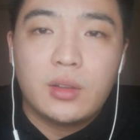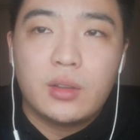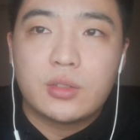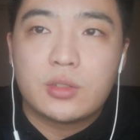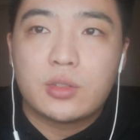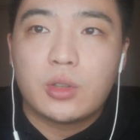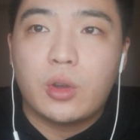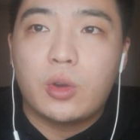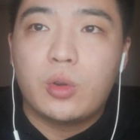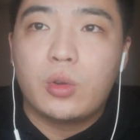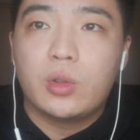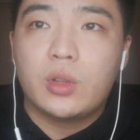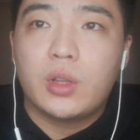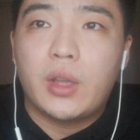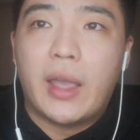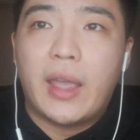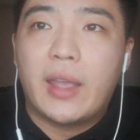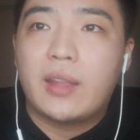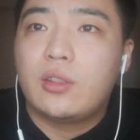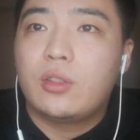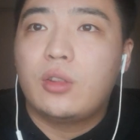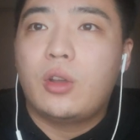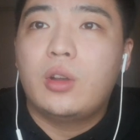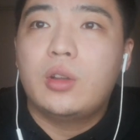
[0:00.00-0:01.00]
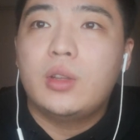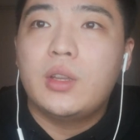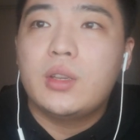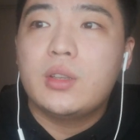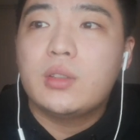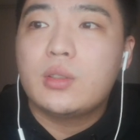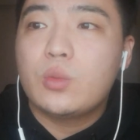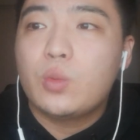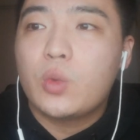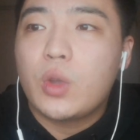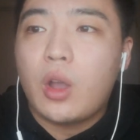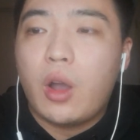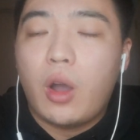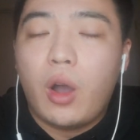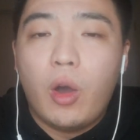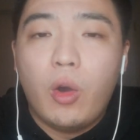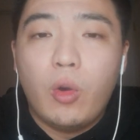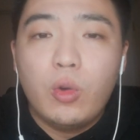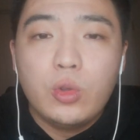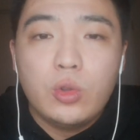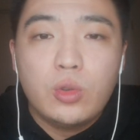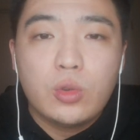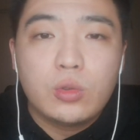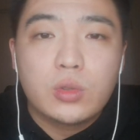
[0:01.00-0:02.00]
So, and nowadays we
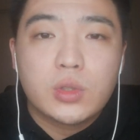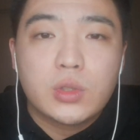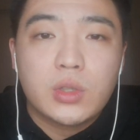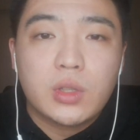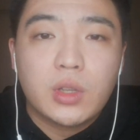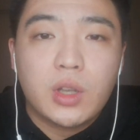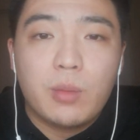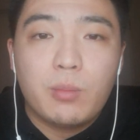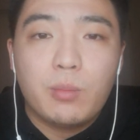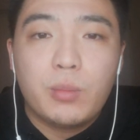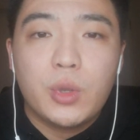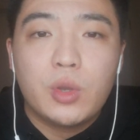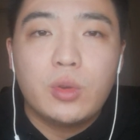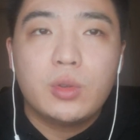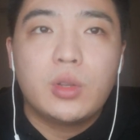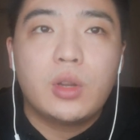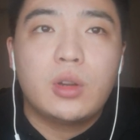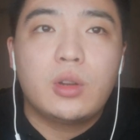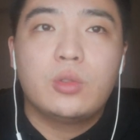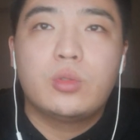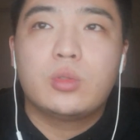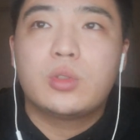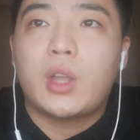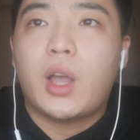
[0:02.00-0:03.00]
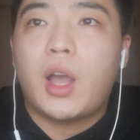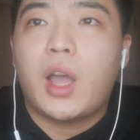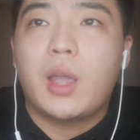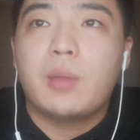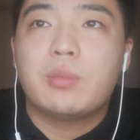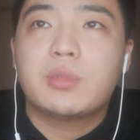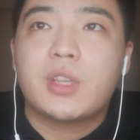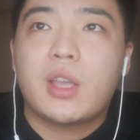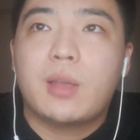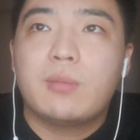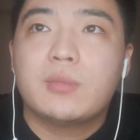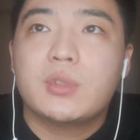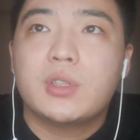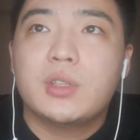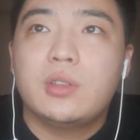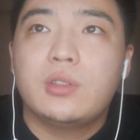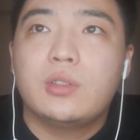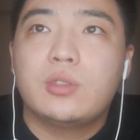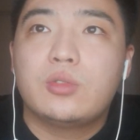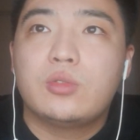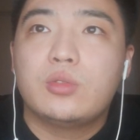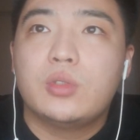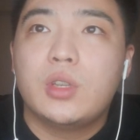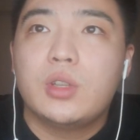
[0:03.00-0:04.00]
all use the computer to type
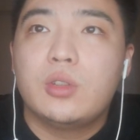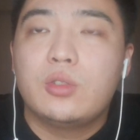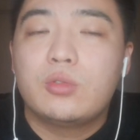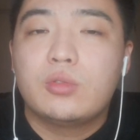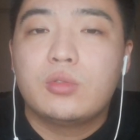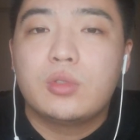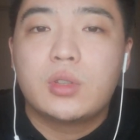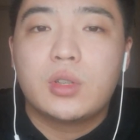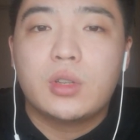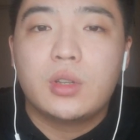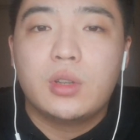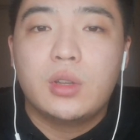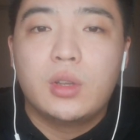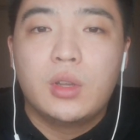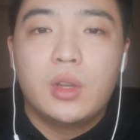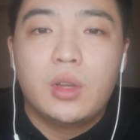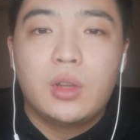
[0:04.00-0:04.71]
something into the